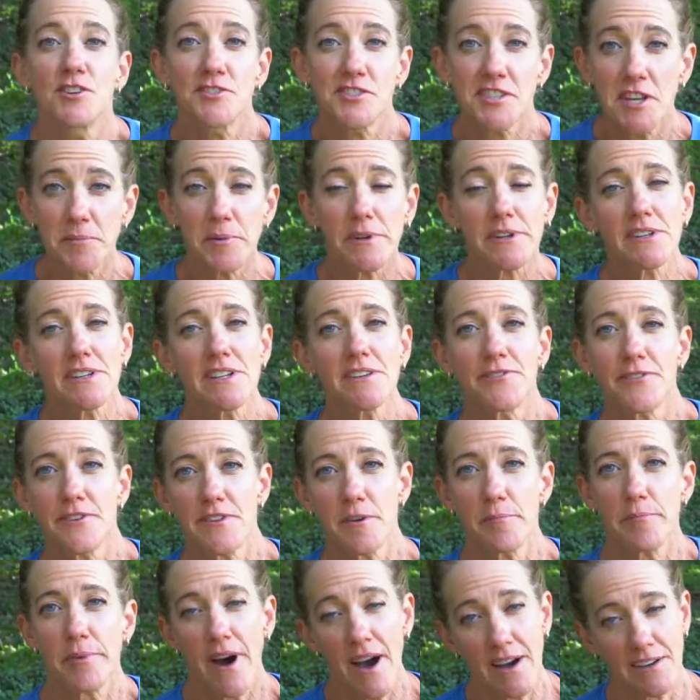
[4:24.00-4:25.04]
typically for the
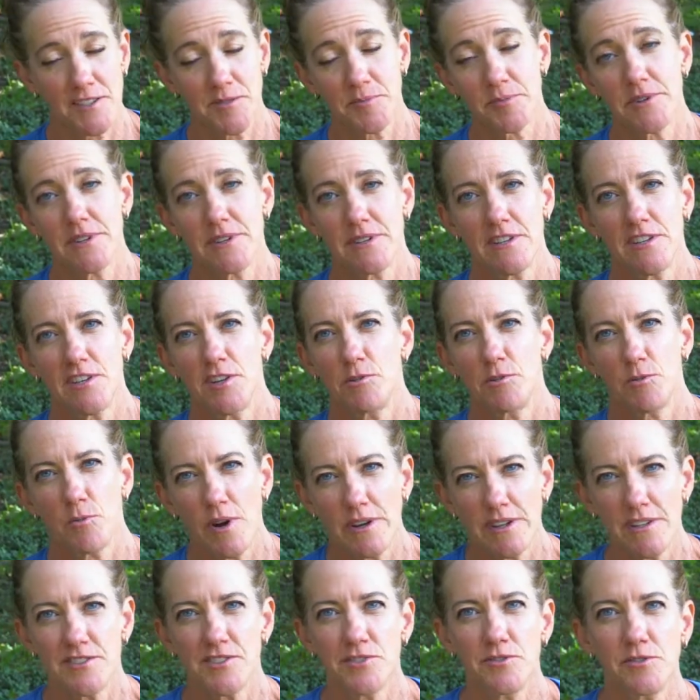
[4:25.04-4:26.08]
box breathing, you'd want
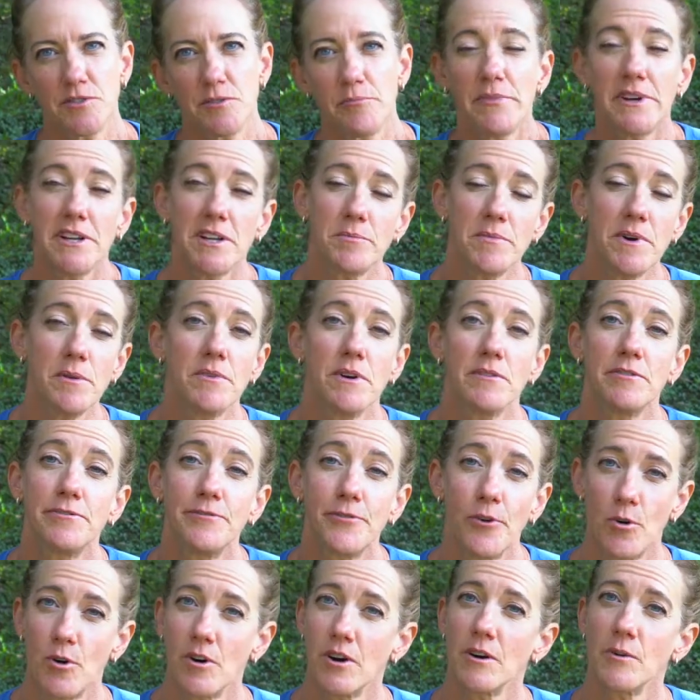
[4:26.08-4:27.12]
to do a minimum of
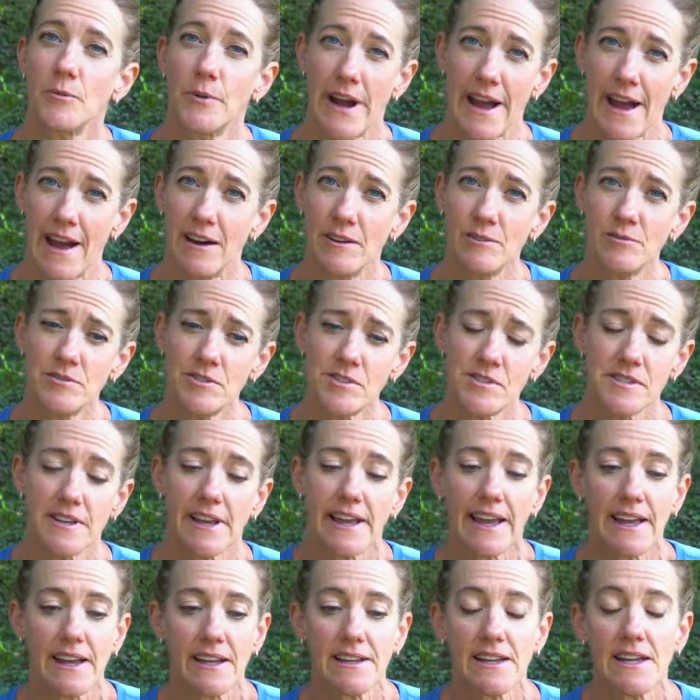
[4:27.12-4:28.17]
4 rounds.
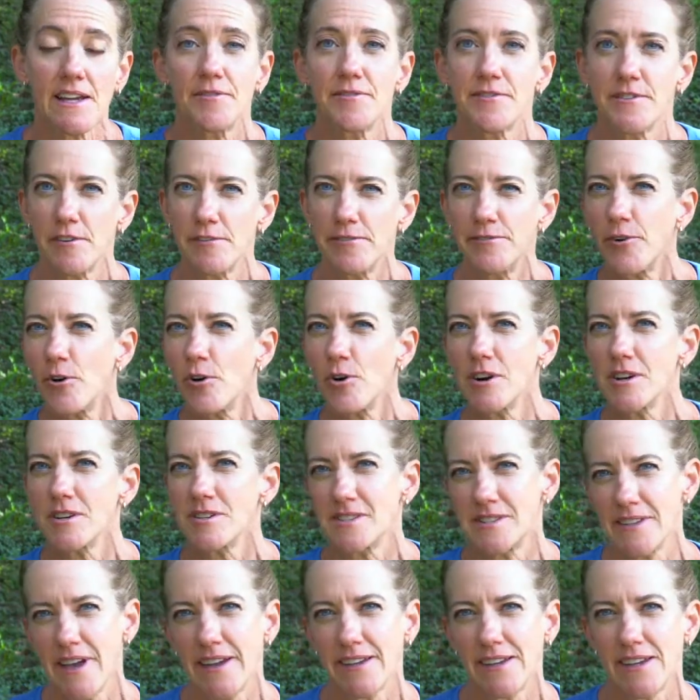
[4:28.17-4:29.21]
And if the 4
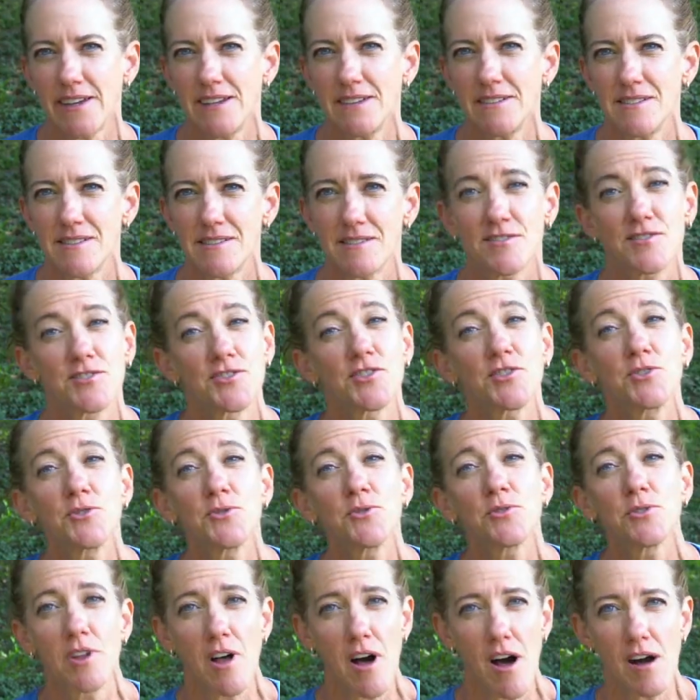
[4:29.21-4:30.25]
seconds is too
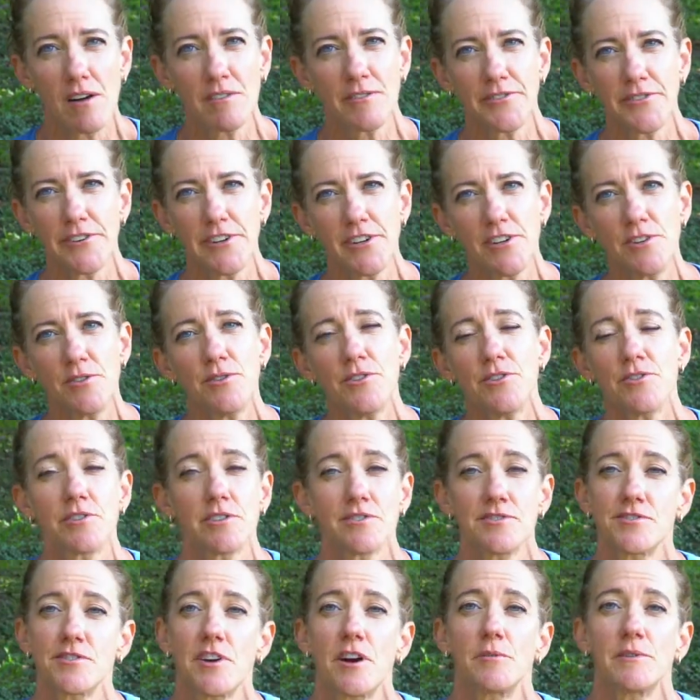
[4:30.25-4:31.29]
long for you, you can
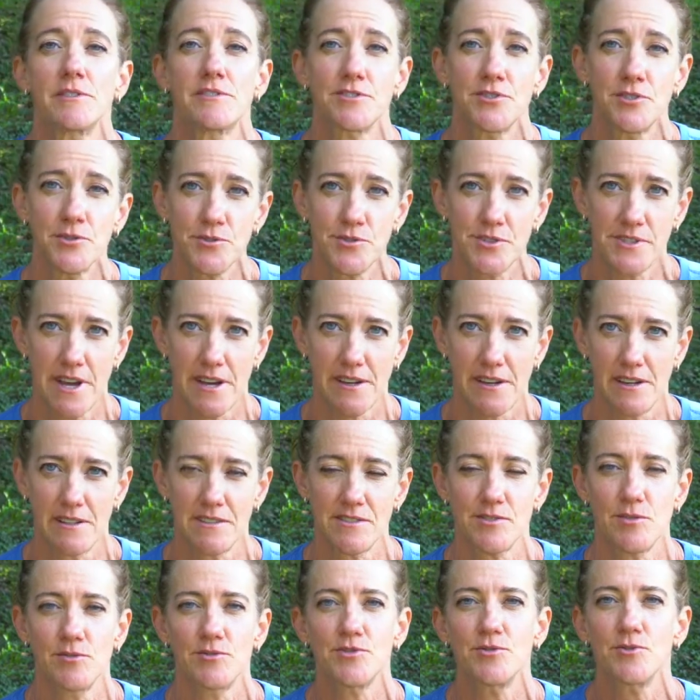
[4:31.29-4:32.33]
start with 2 seconds.
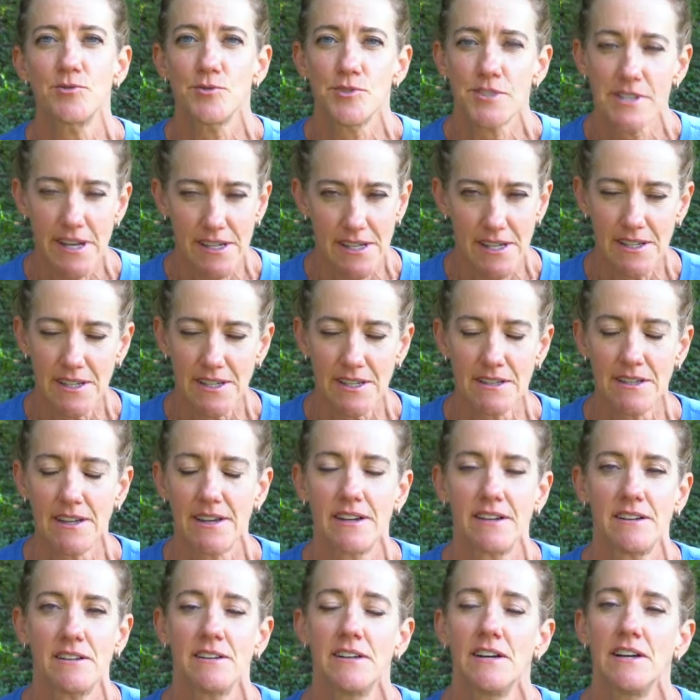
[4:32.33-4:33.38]
So 2-second
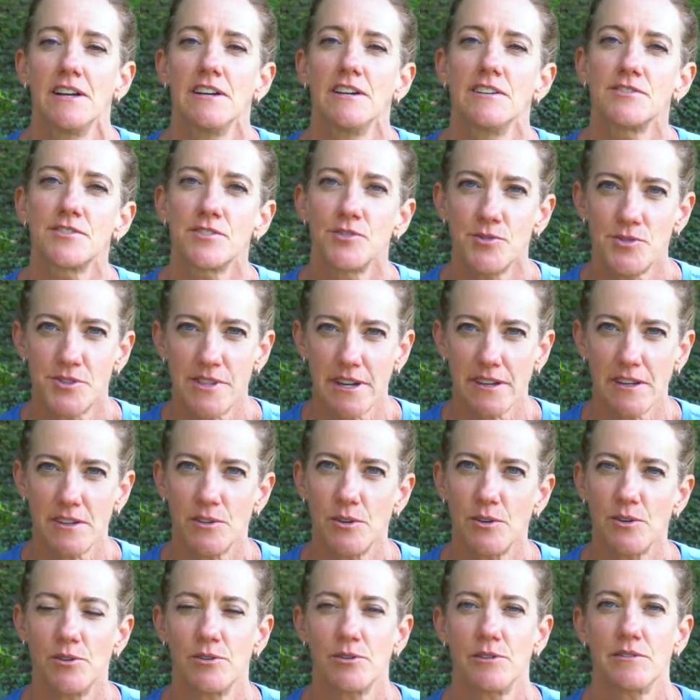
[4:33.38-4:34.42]
inhale, 2-second
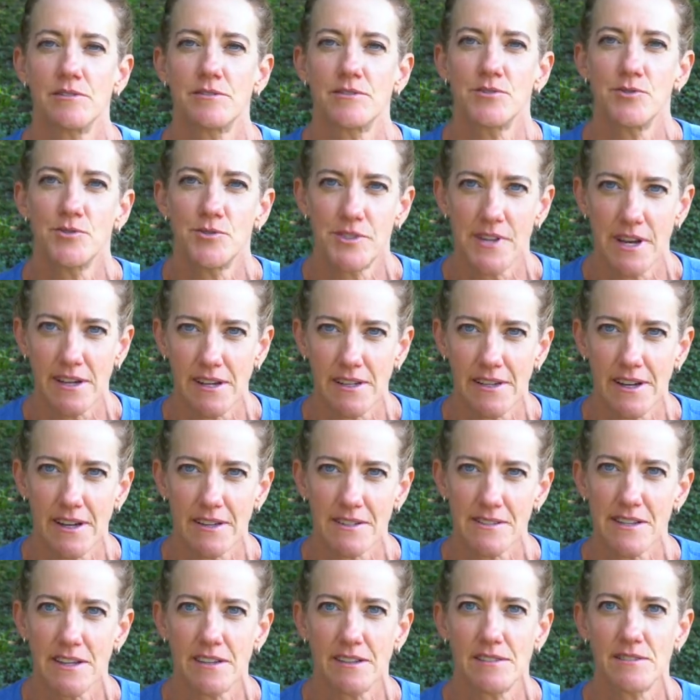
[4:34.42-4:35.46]
hold, 2-second
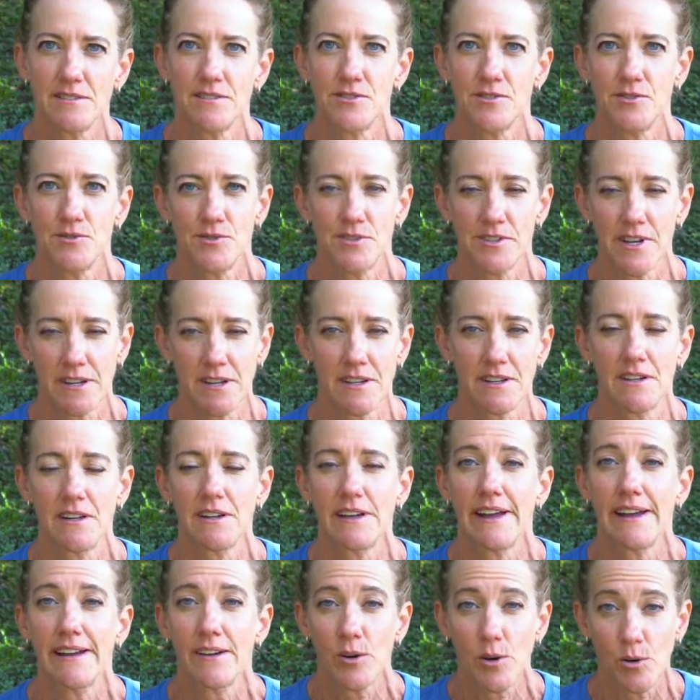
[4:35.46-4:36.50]
exhale, 2-second
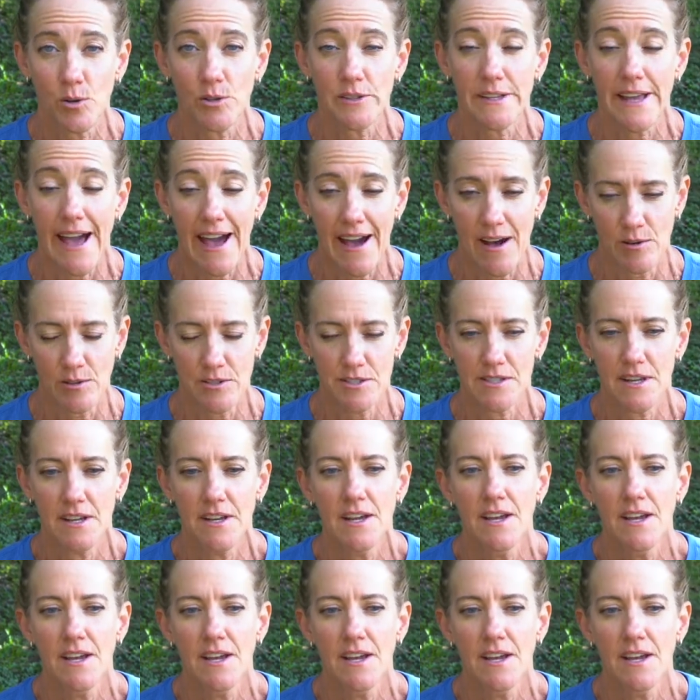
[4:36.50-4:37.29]
hold out.